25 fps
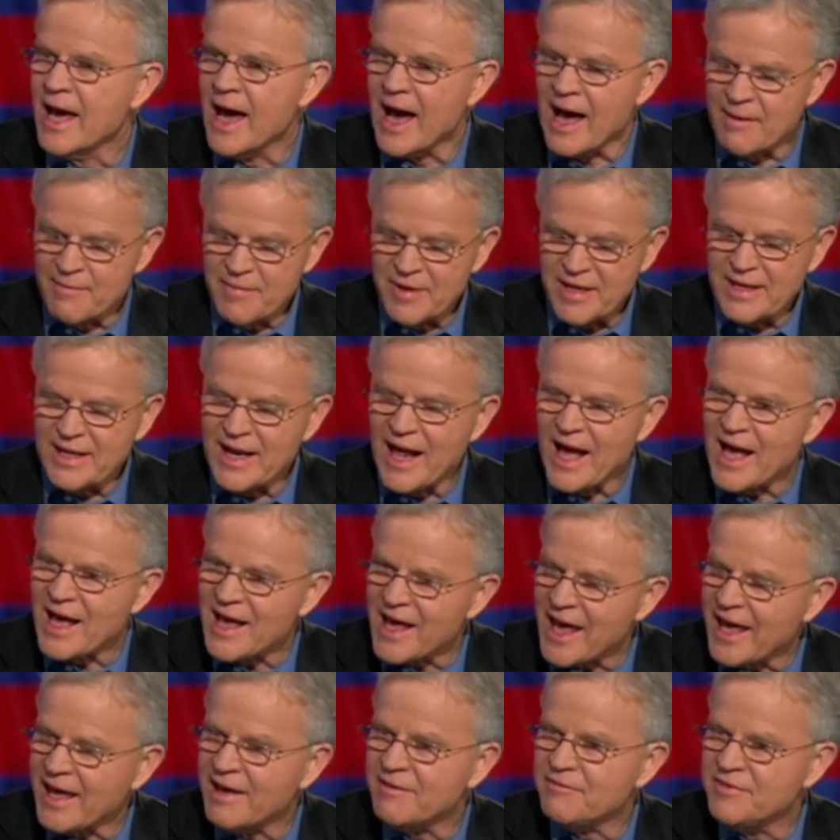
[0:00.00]
I mean,
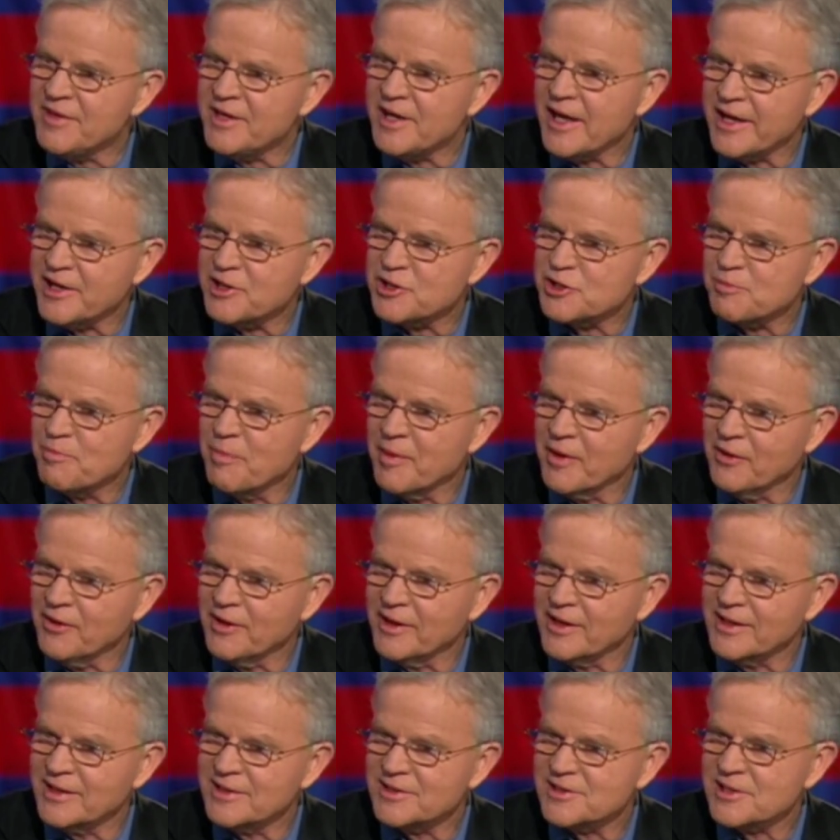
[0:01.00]
I have the
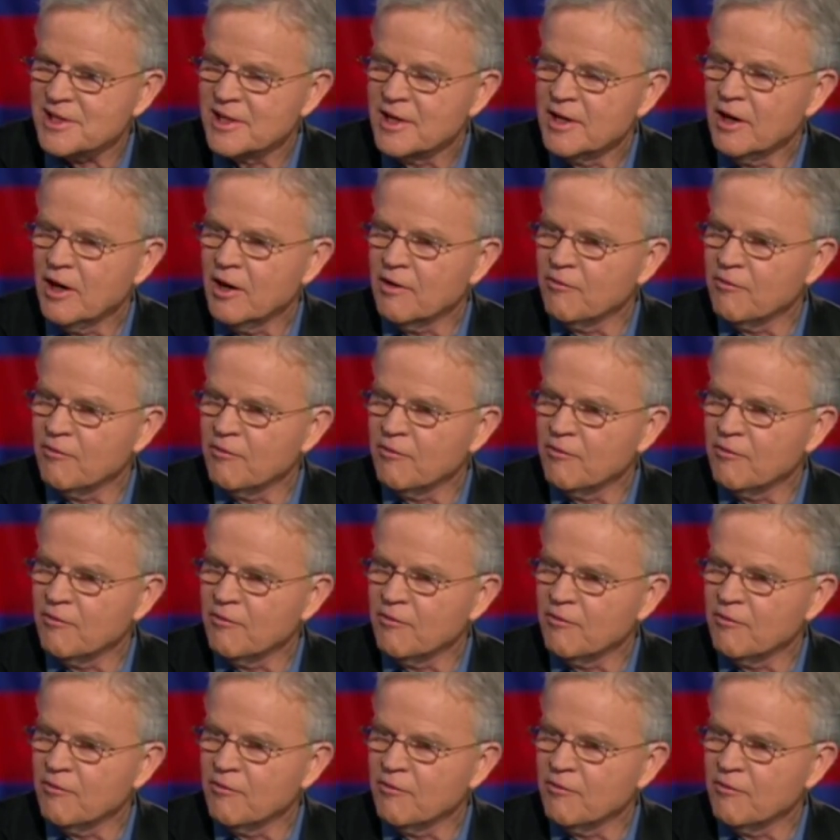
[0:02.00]
experience